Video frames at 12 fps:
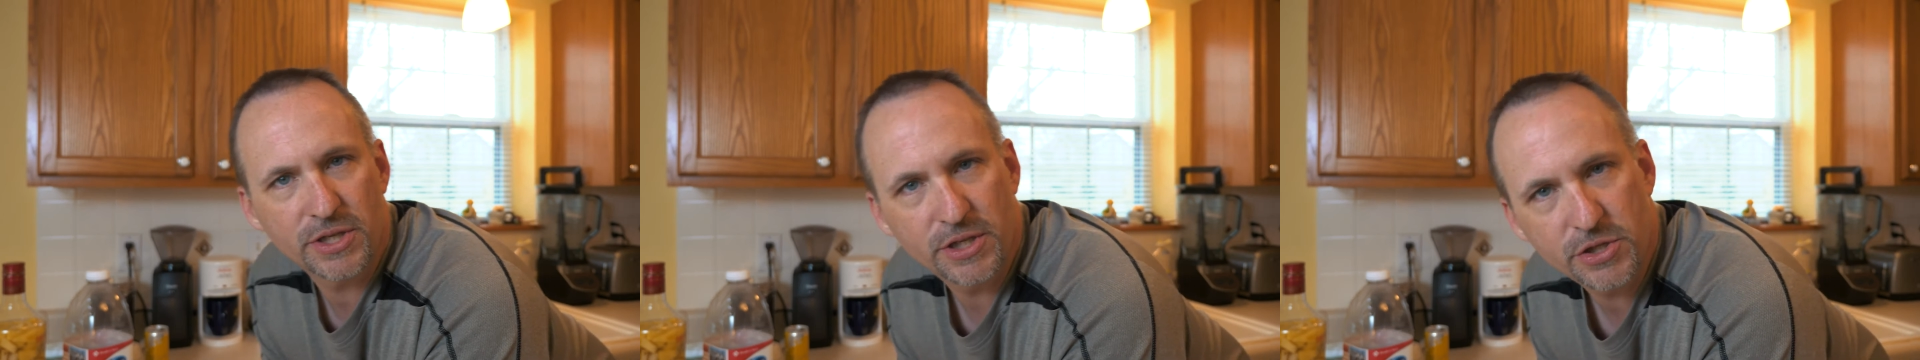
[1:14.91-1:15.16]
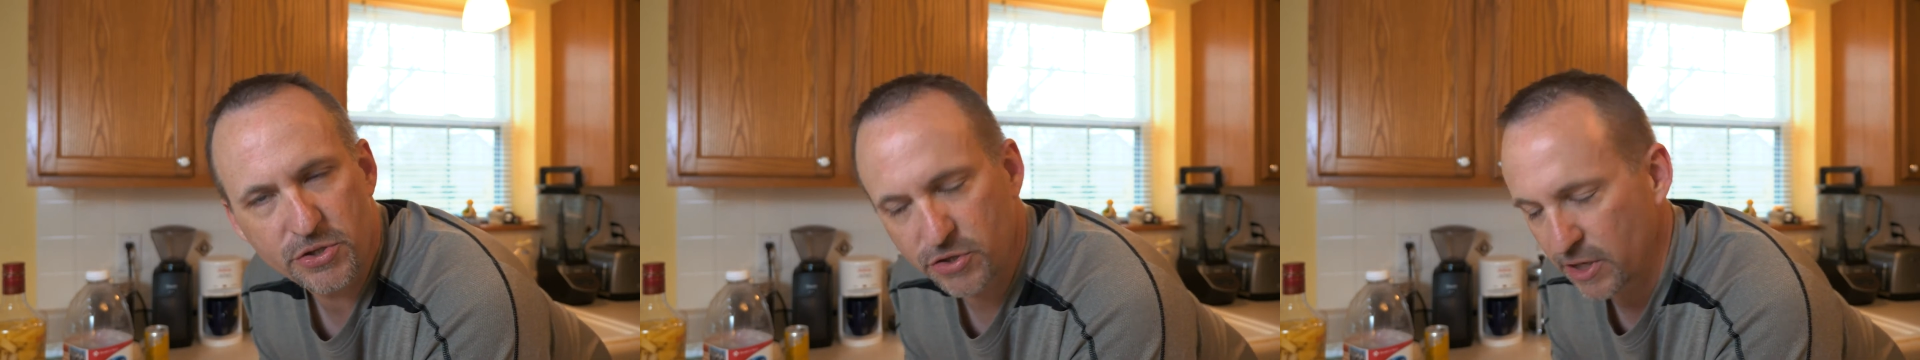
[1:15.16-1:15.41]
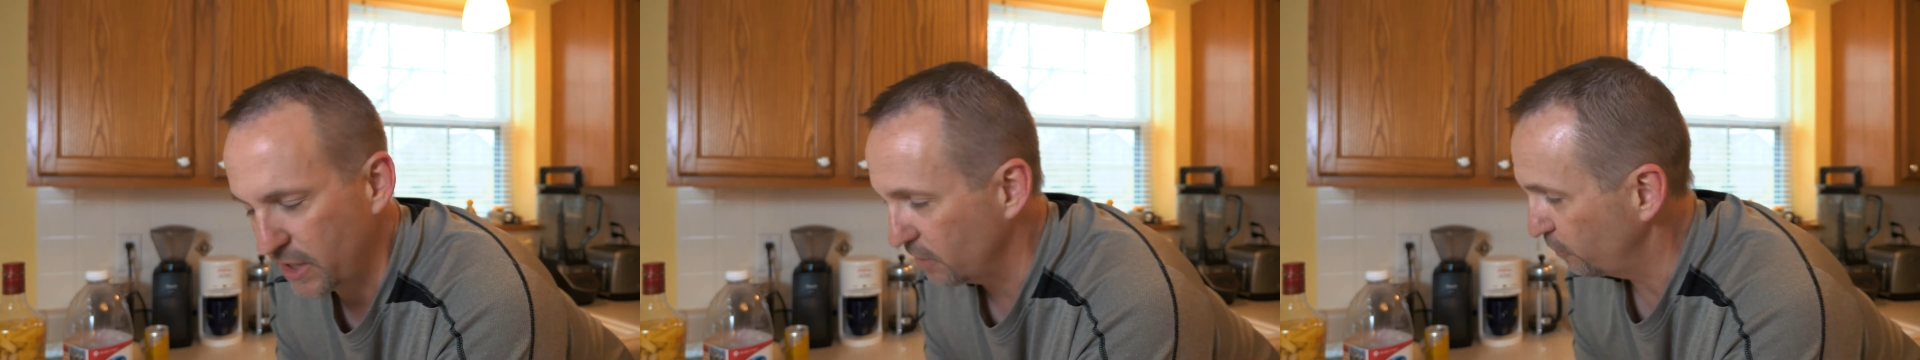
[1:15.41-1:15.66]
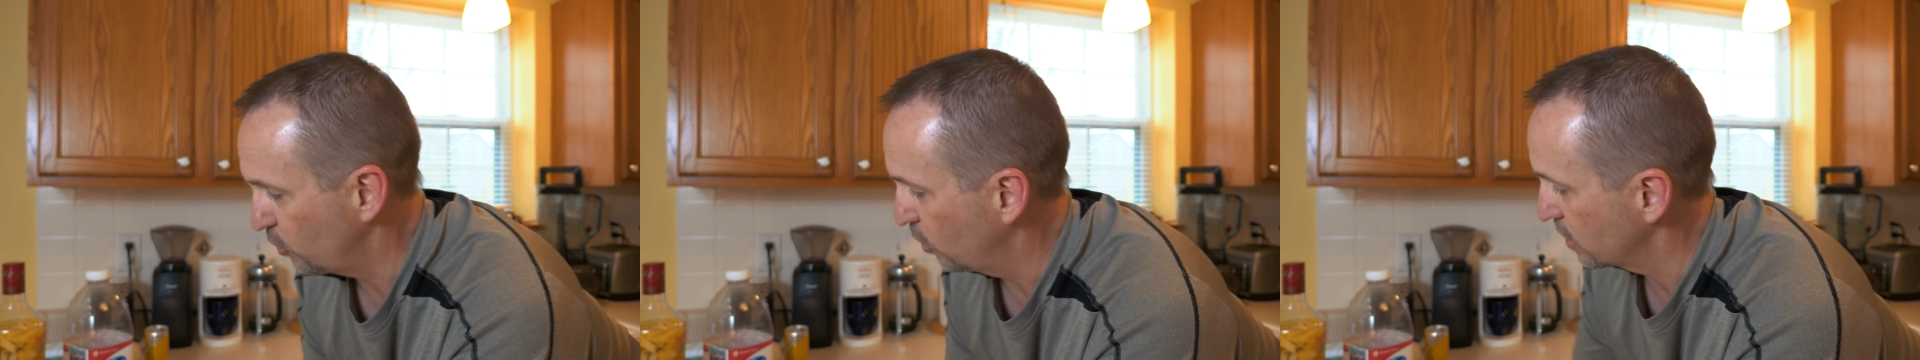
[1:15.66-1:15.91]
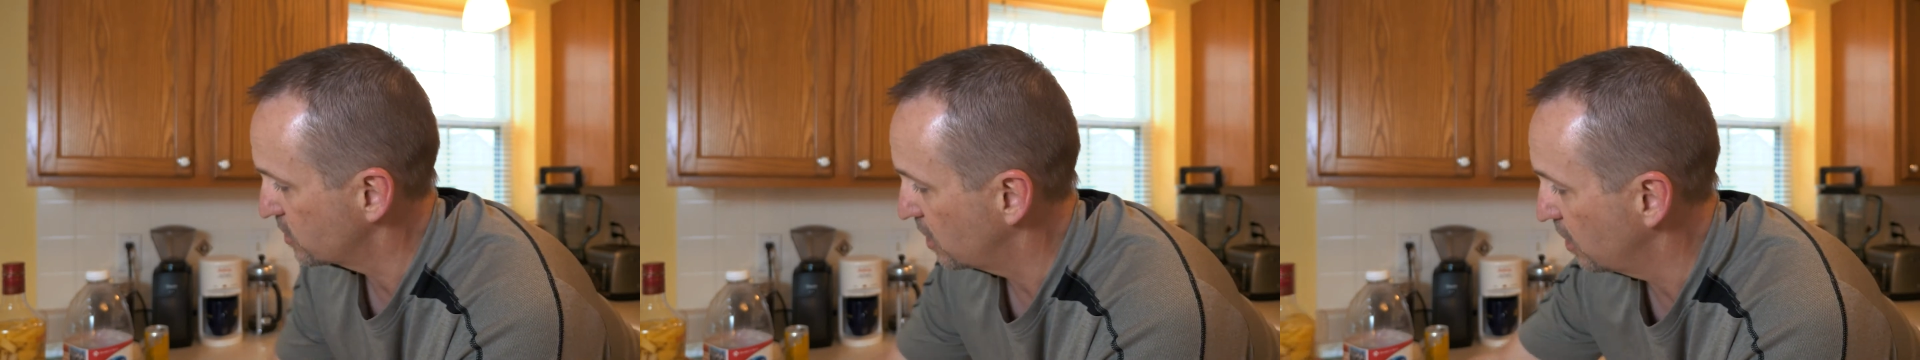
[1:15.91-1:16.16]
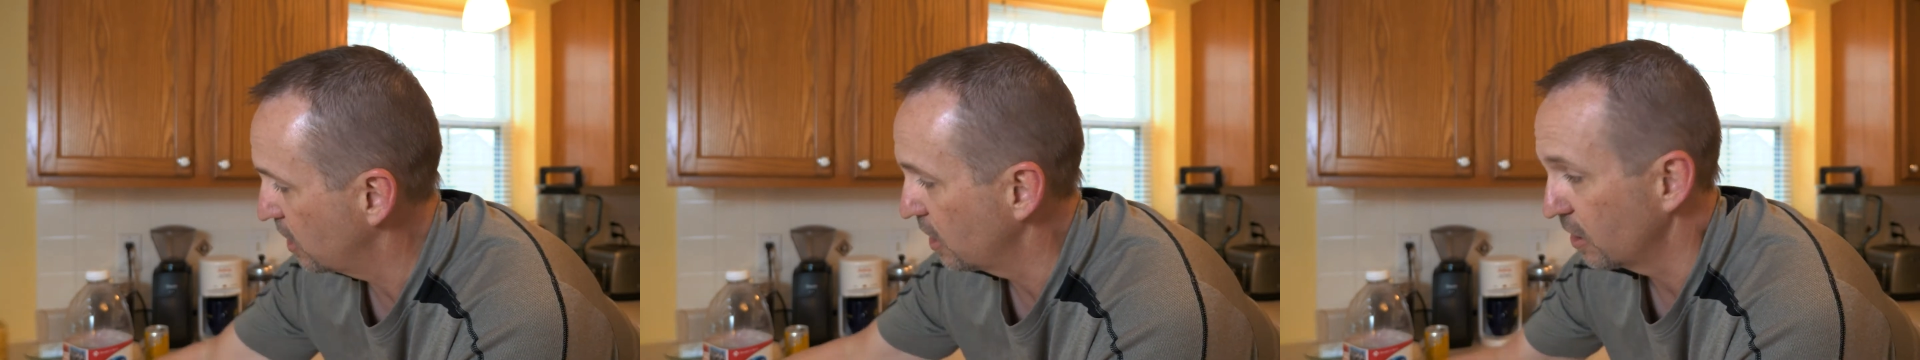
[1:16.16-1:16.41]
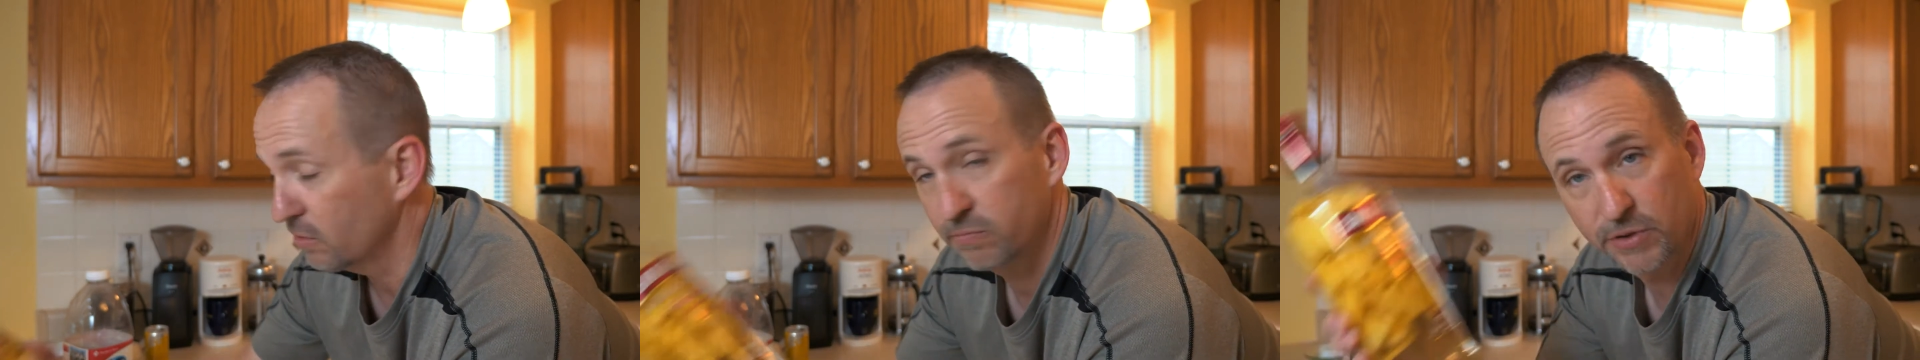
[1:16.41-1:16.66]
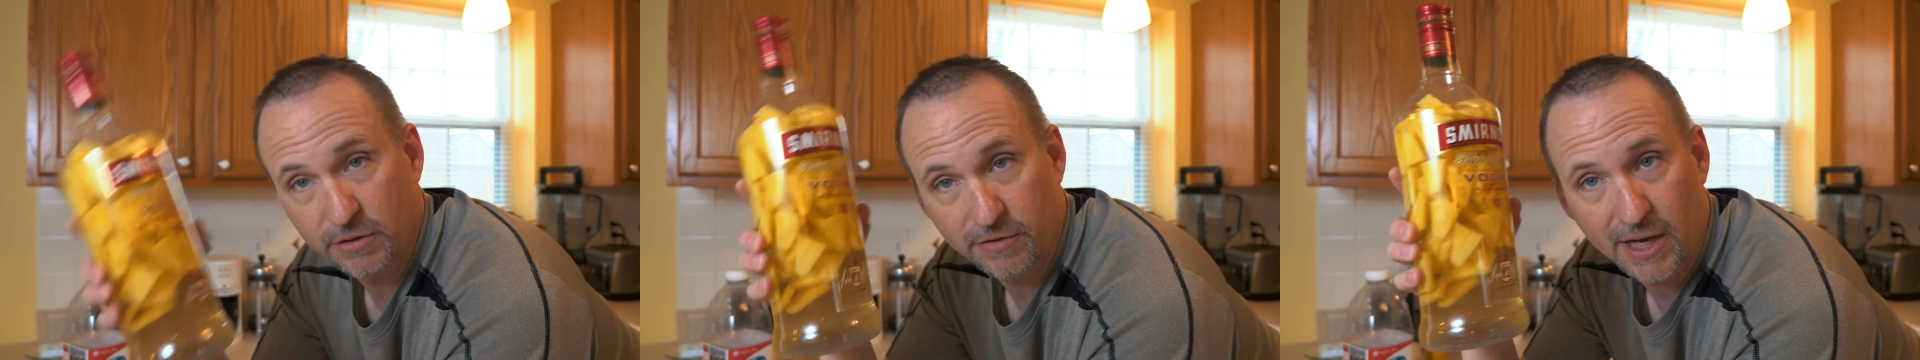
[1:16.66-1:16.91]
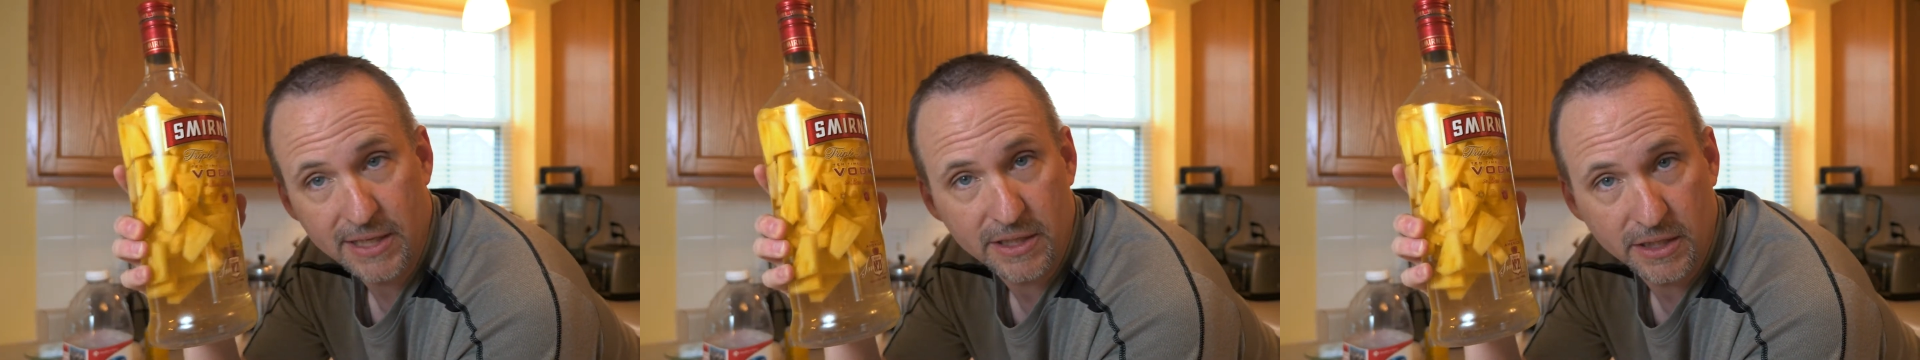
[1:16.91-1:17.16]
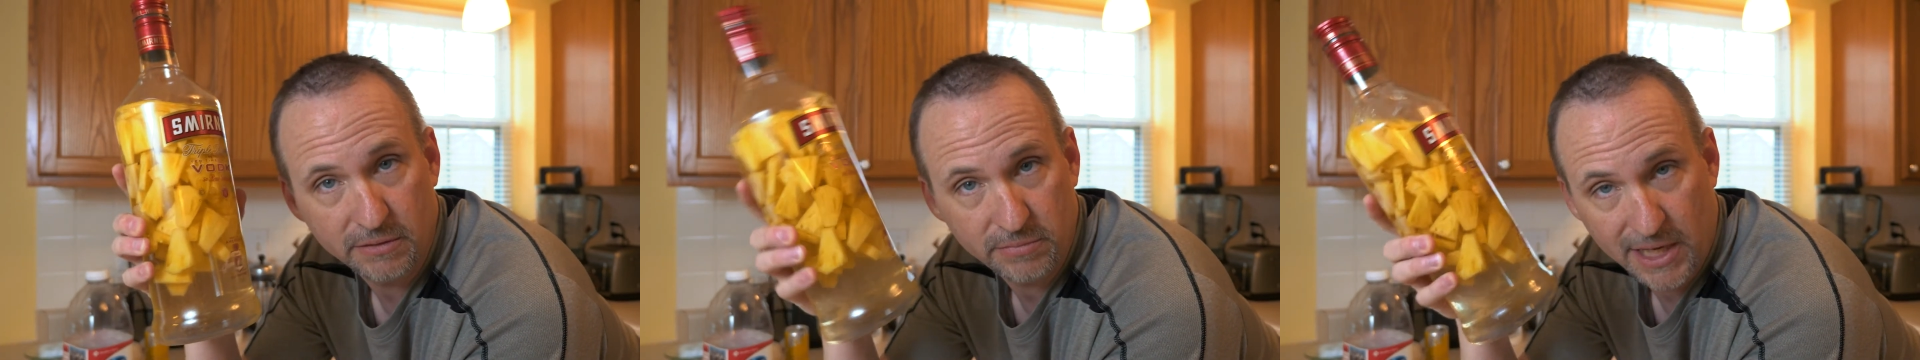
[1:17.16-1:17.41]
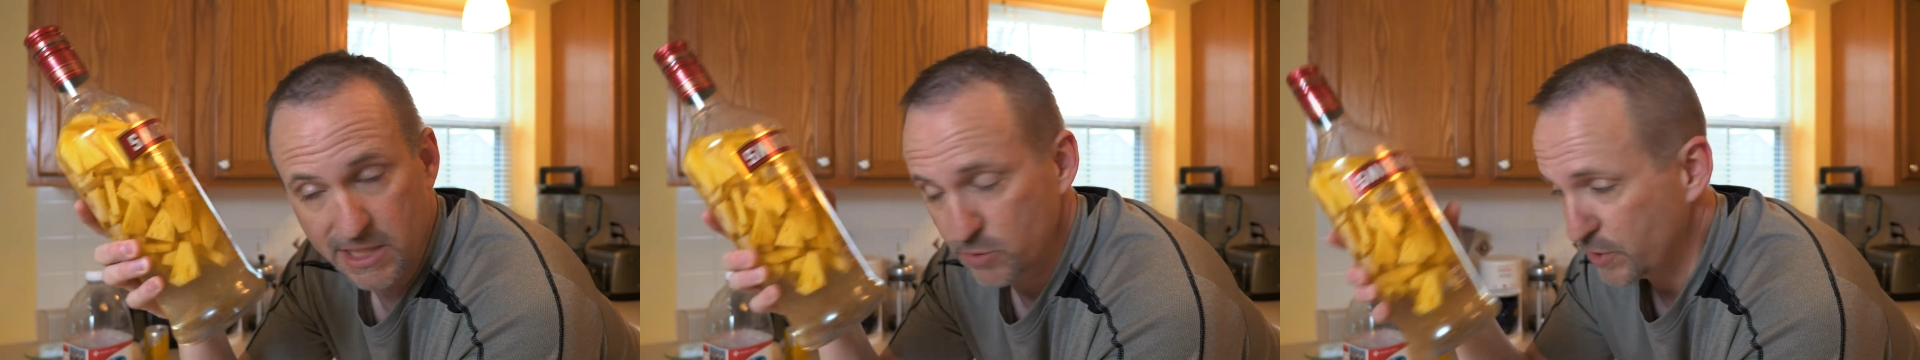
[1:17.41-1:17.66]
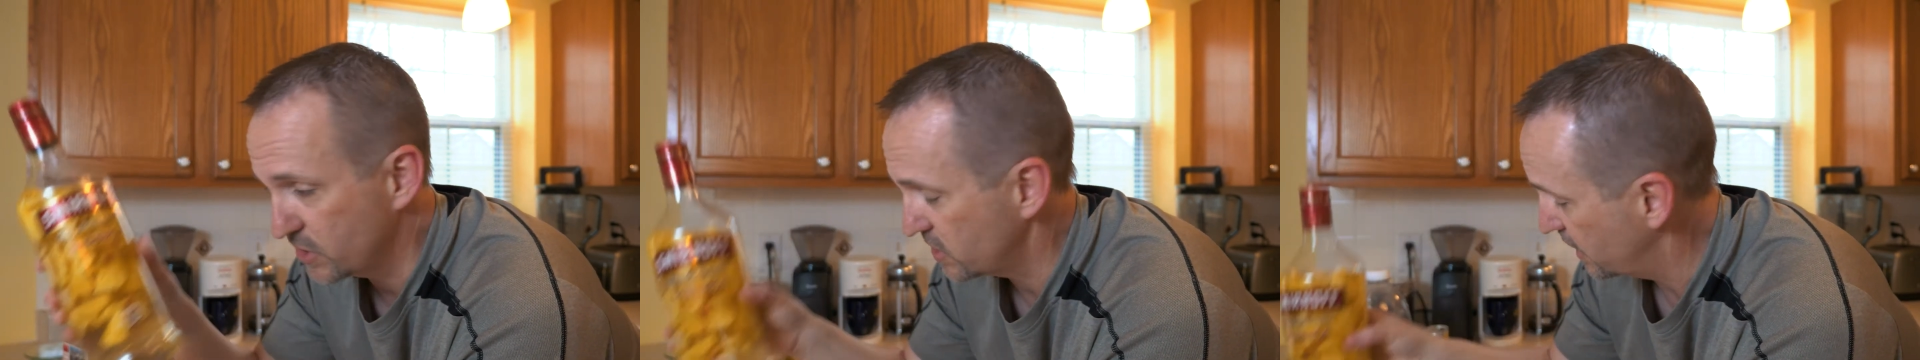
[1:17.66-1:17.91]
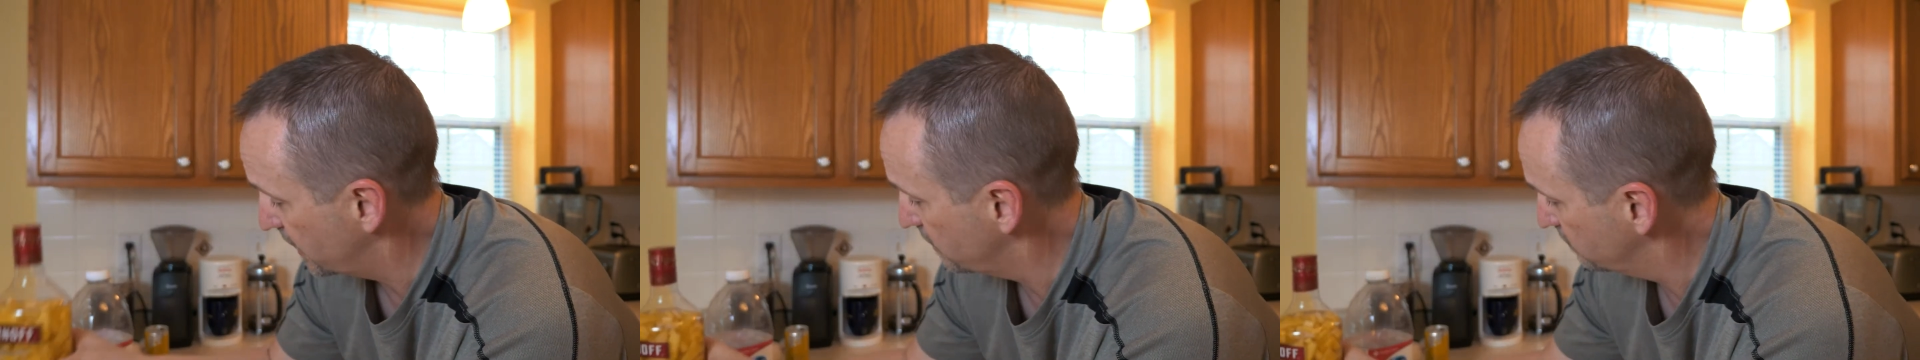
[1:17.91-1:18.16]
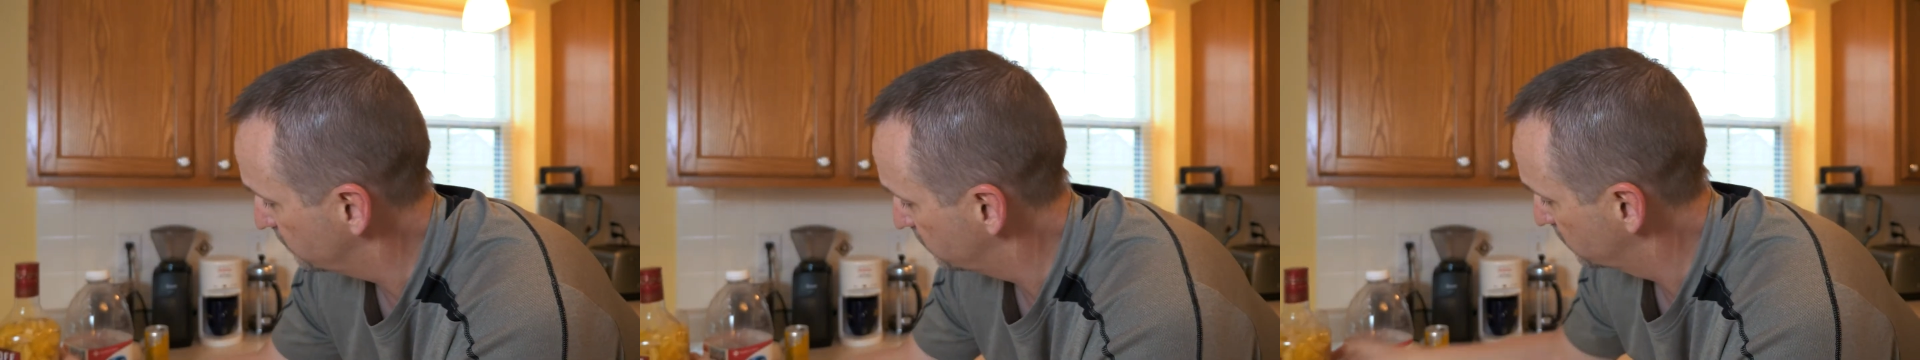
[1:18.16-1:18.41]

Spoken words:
to this drink, of course, are the vodka, as we said,